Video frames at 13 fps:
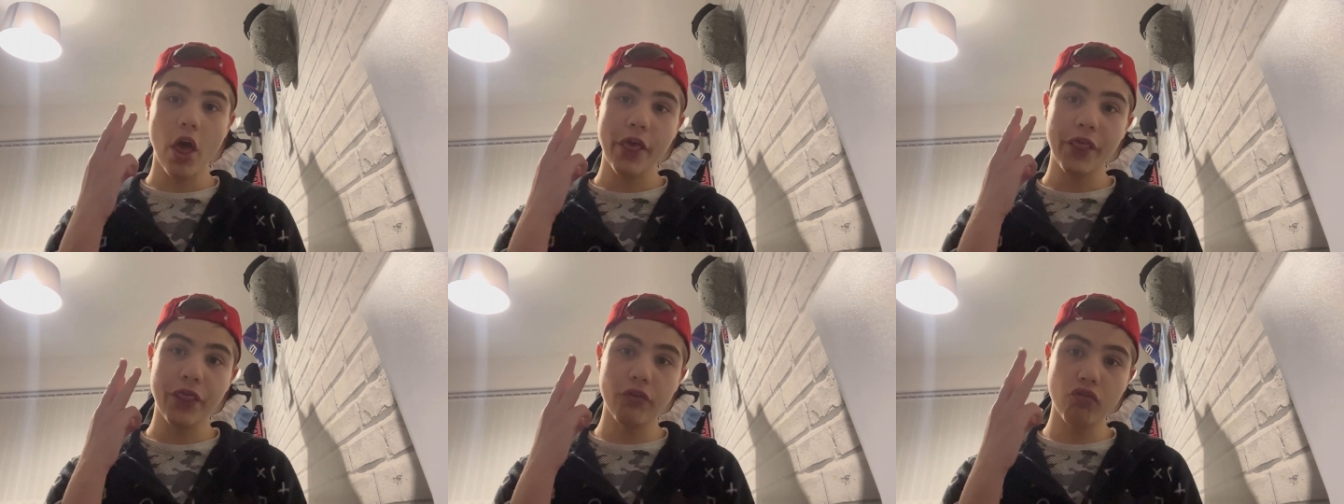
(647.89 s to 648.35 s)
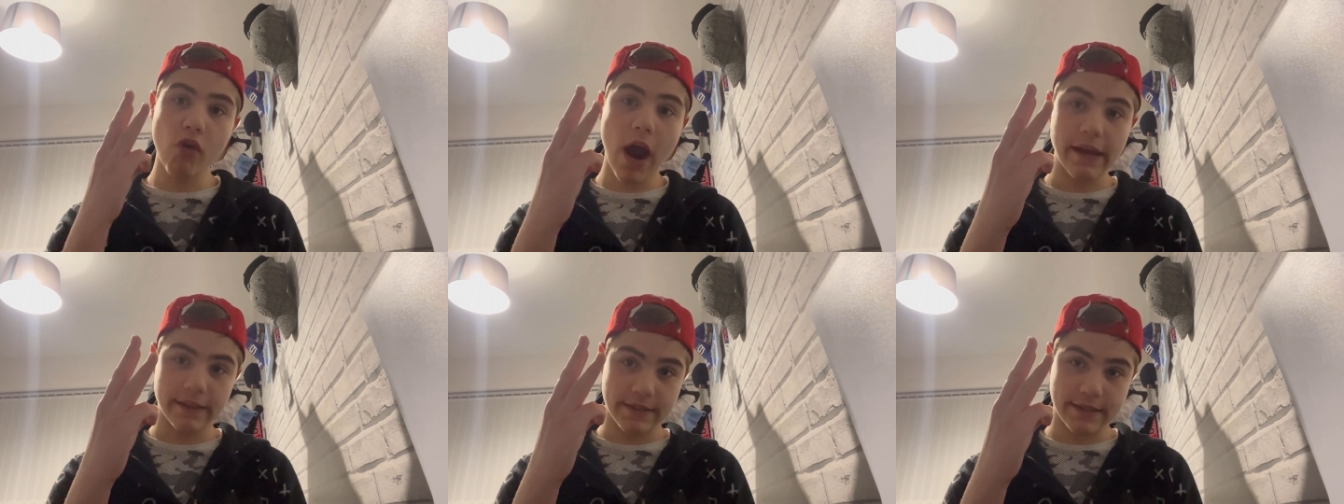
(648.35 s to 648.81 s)

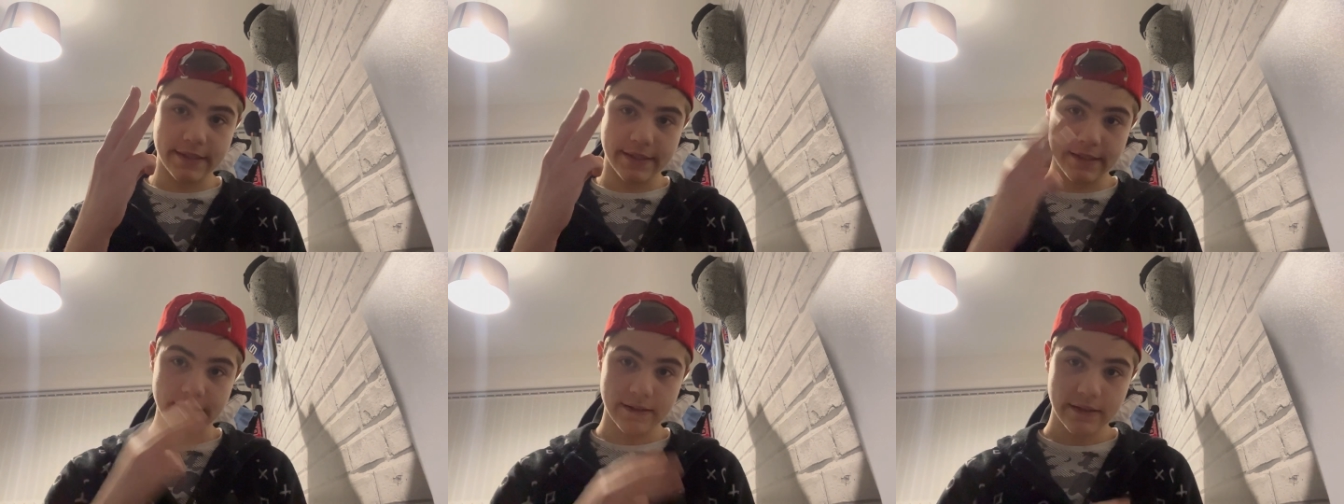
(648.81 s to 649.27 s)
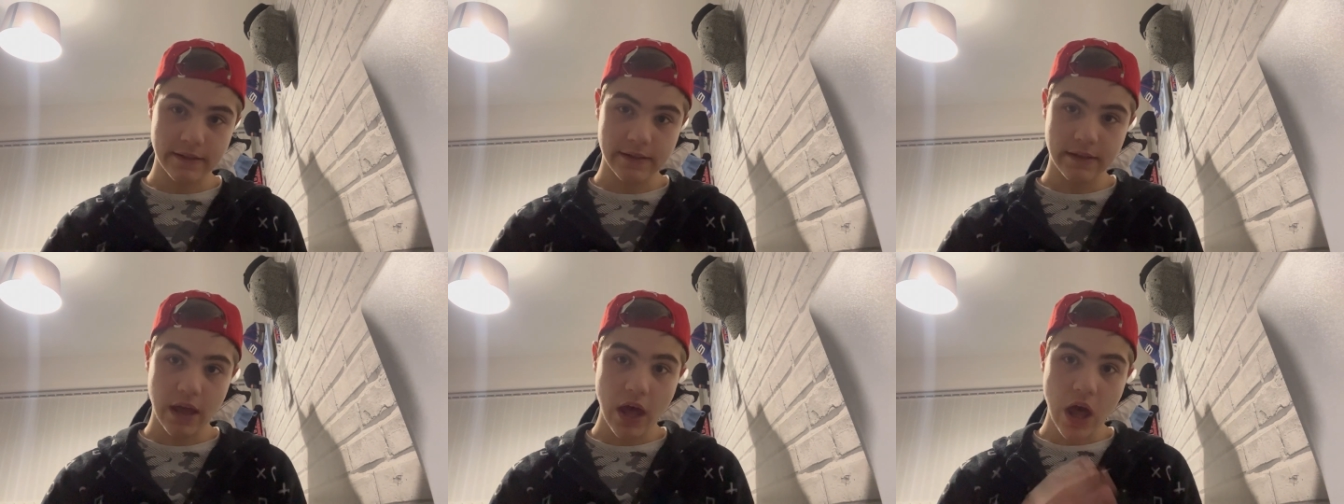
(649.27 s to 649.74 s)
Thrice.
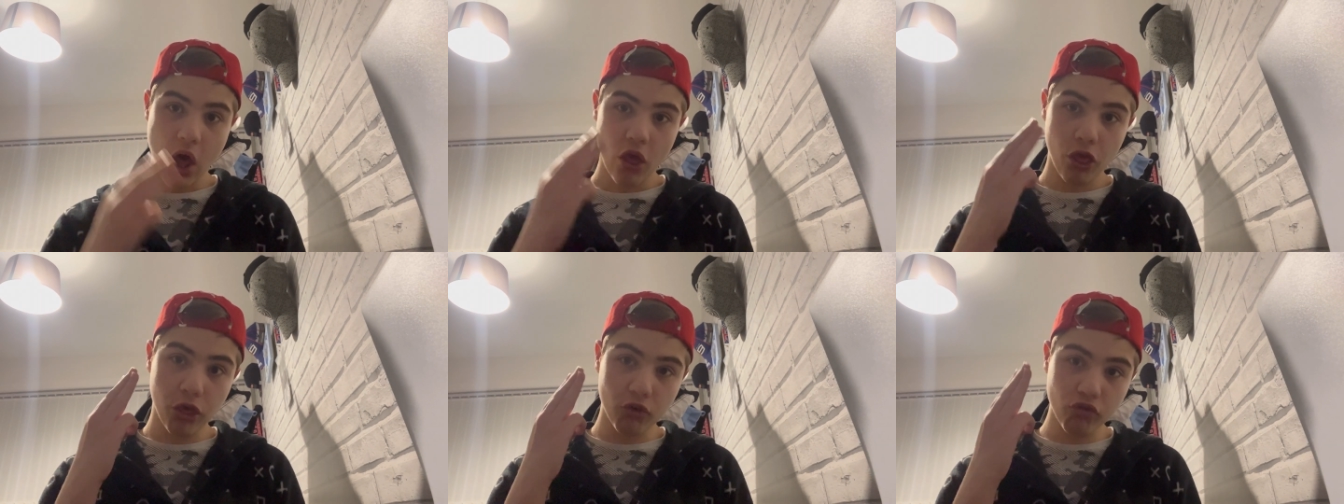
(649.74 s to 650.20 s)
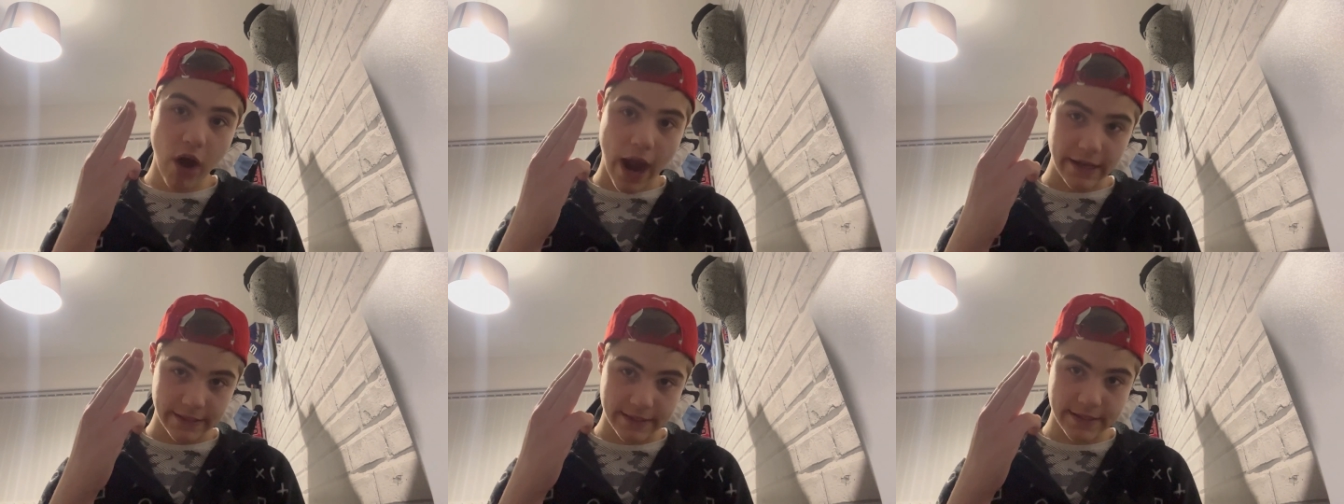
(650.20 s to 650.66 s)

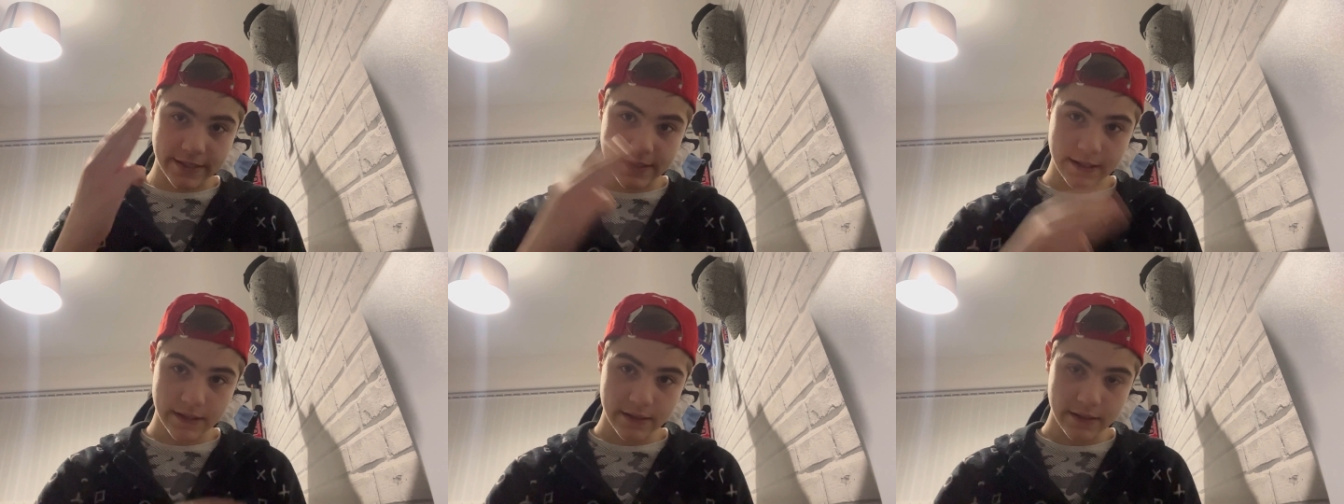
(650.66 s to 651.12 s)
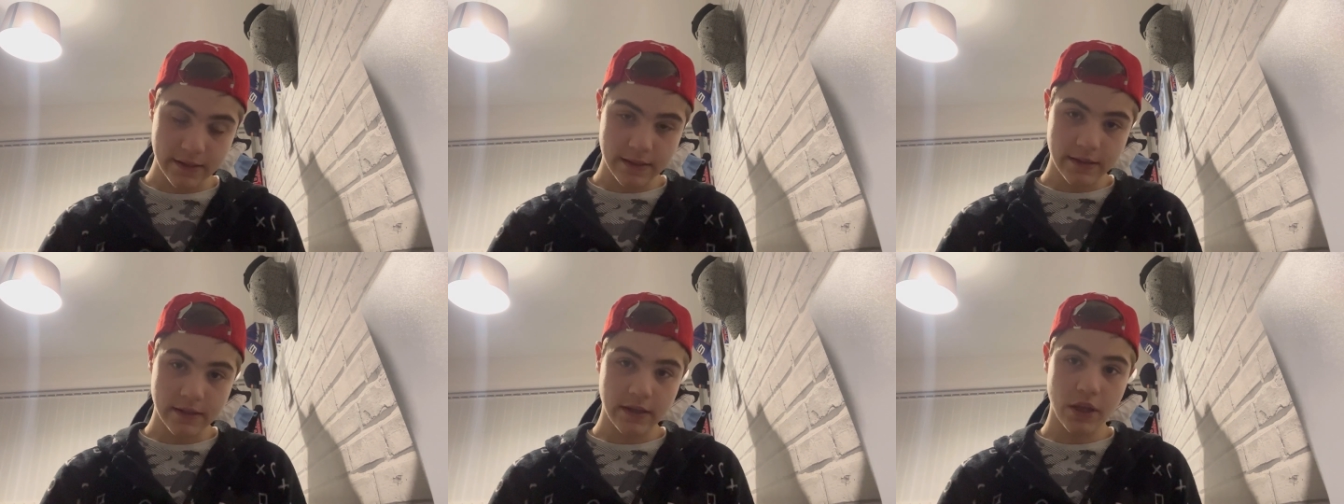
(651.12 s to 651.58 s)

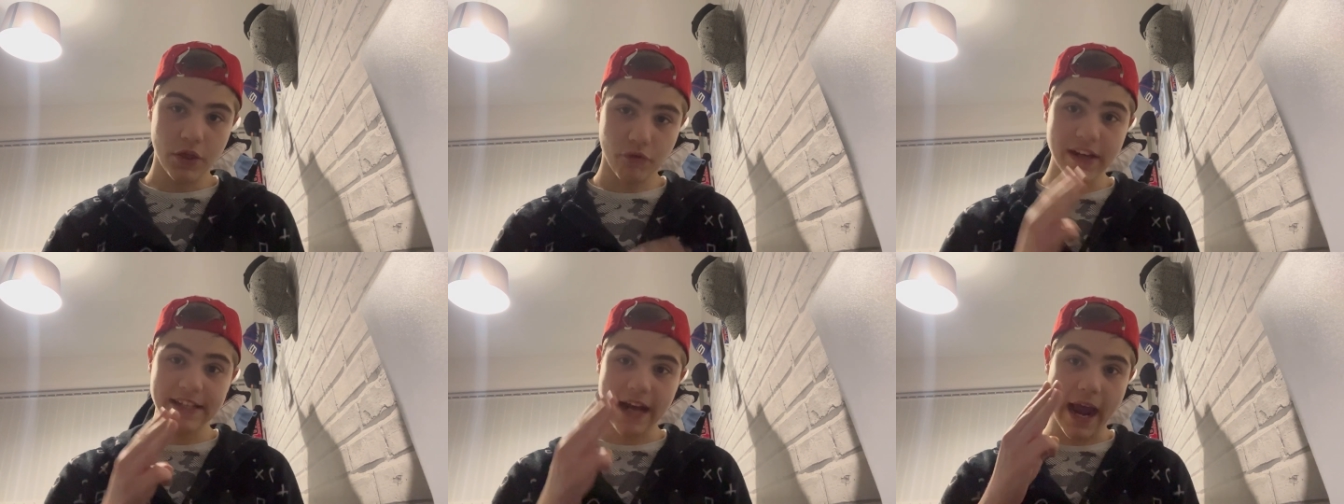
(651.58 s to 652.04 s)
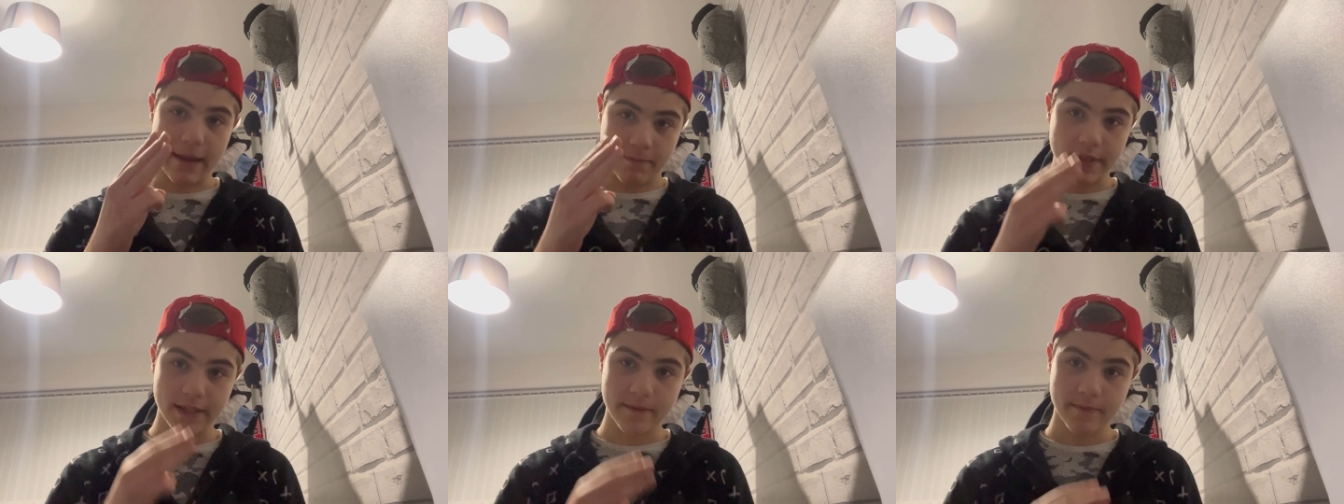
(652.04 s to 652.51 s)
3
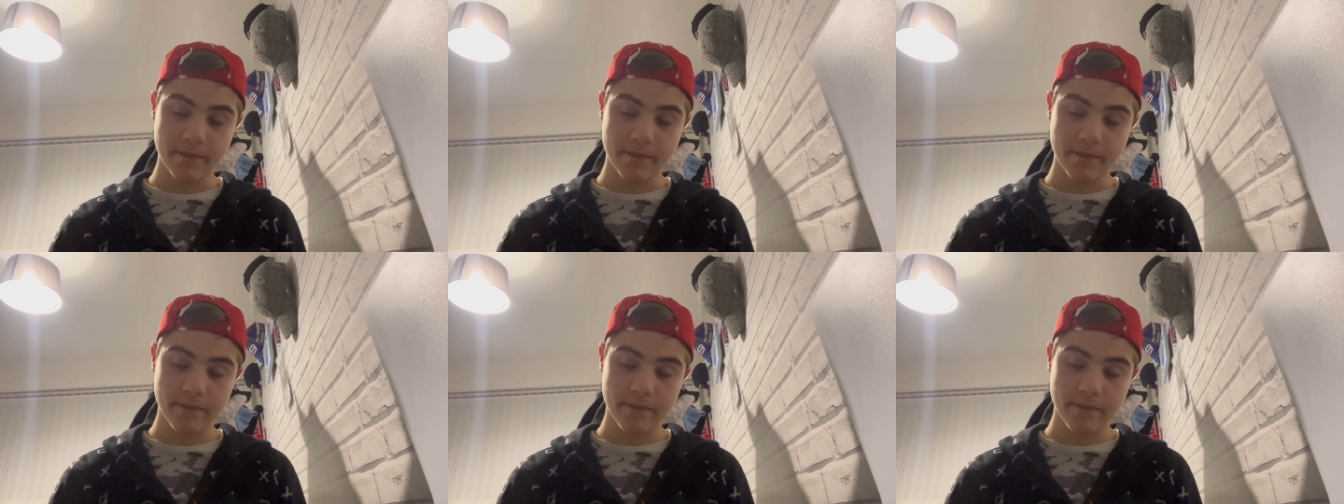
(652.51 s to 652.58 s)
times.